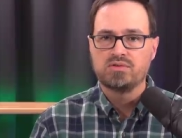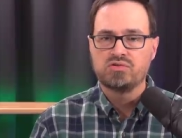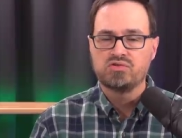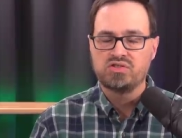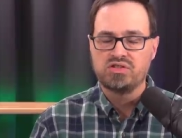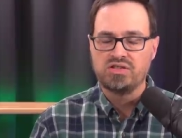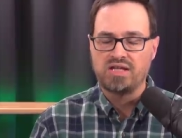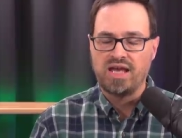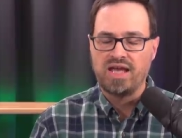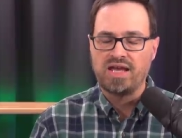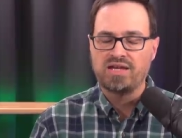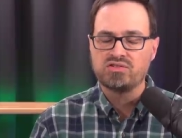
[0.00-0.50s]

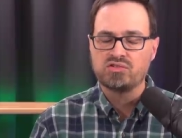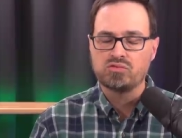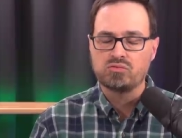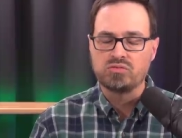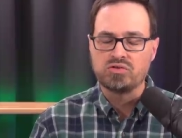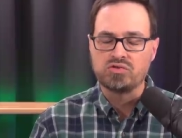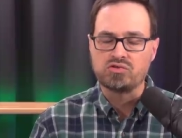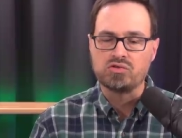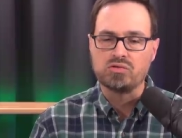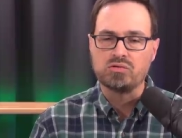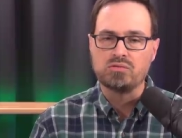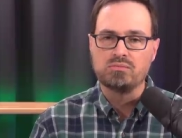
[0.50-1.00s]
She asked
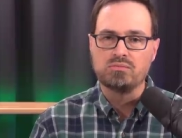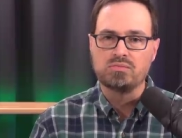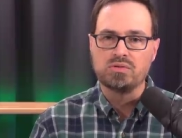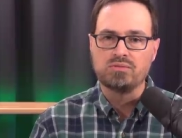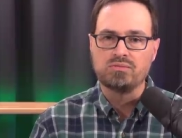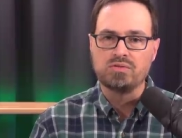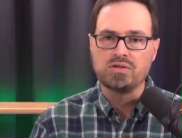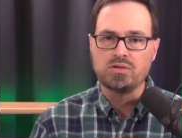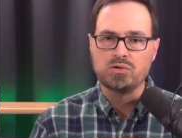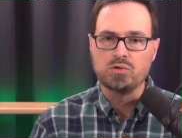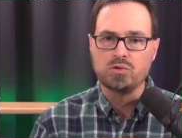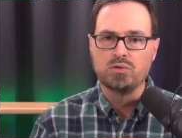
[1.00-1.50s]
Richard
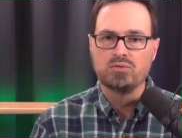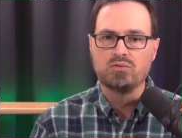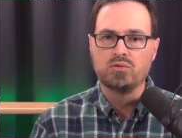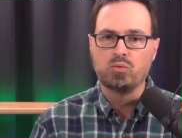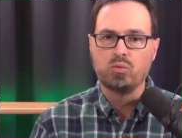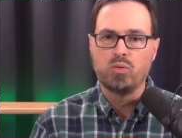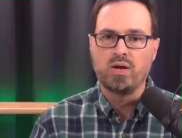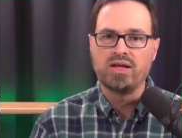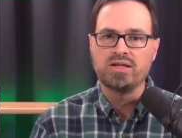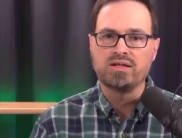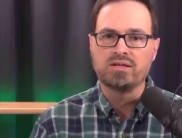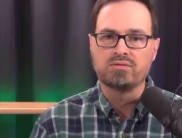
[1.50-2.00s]
if he knew of a
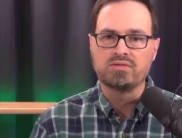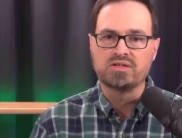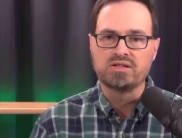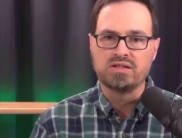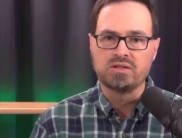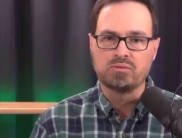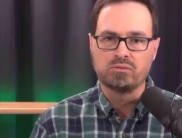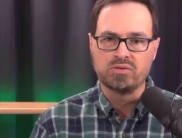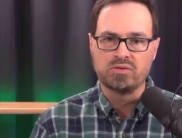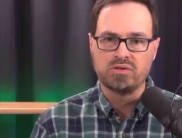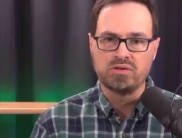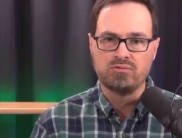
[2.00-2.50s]
way of
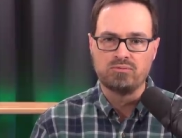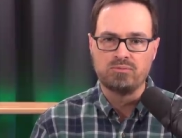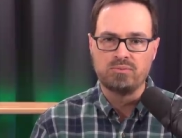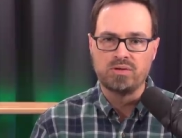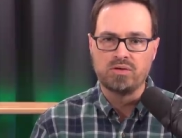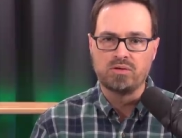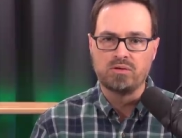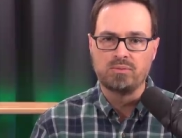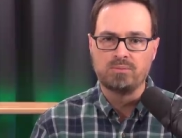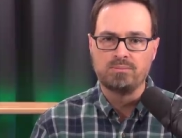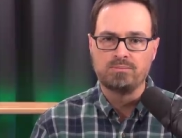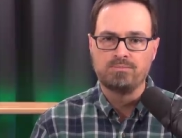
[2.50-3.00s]
getting rid of
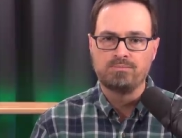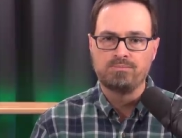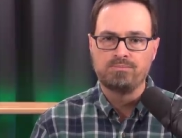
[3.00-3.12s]
Bill